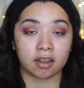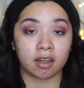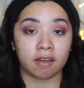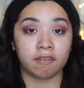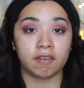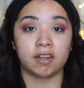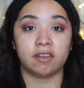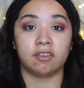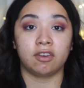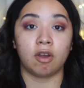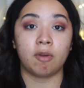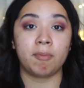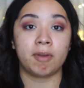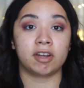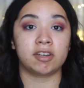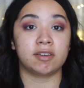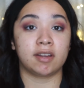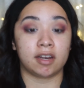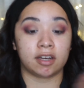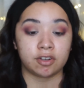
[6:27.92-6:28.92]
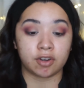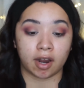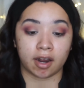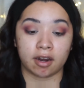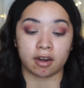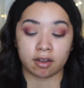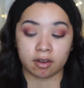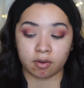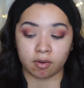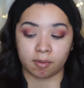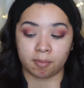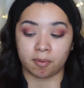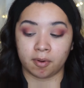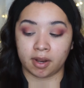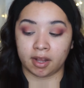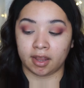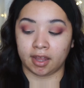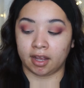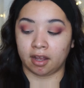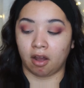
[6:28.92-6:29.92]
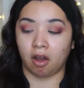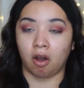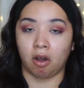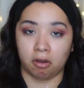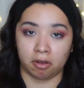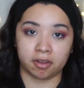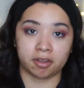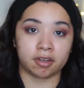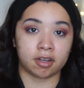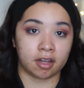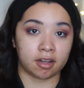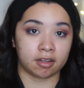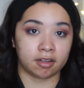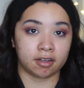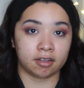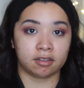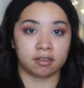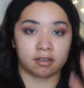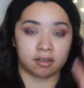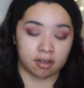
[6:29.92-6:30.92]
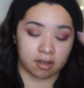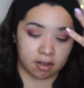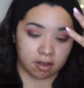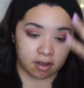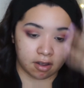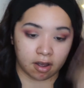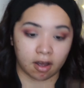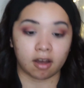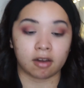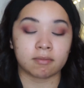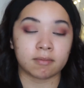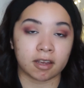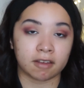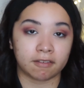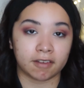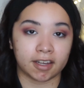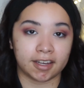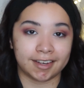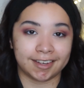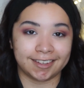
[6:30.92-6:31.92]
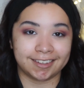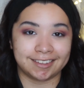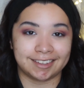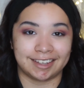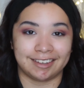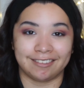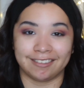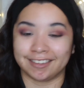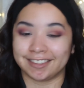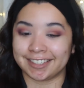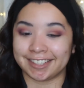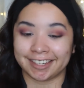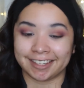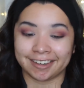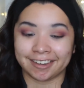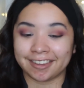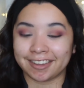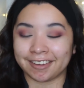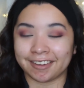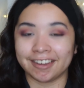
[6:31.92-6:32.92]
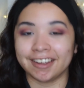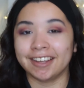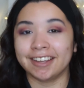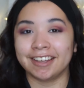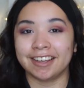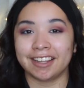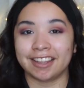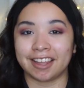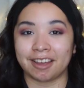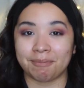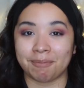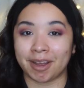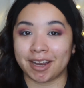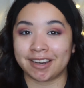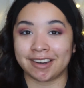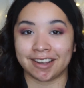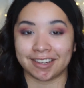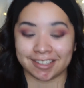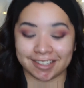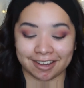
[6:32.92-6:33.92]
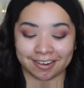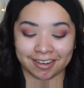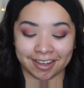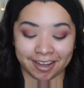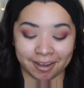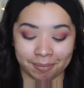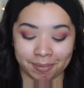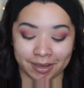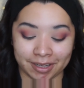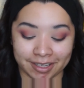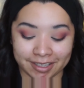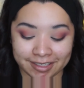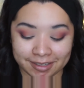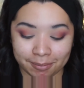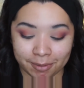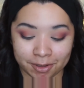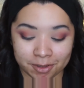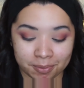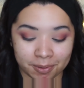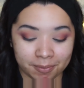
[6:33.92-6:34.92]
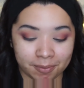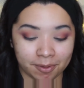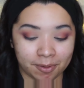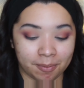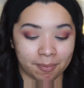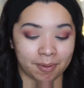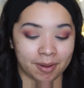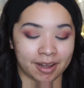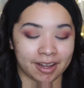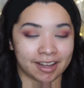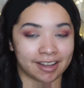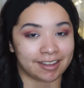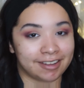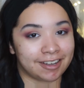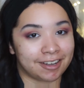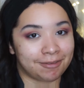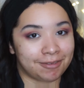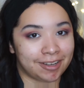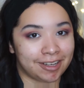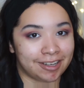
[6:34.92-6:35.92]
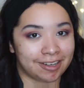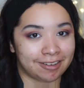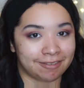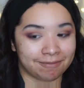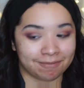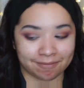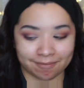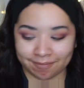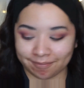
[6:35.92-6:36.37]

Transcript: love it so much that I try to incorporate like all the colors on my face at once. I know that might not sound like appealing to most people, but I mean,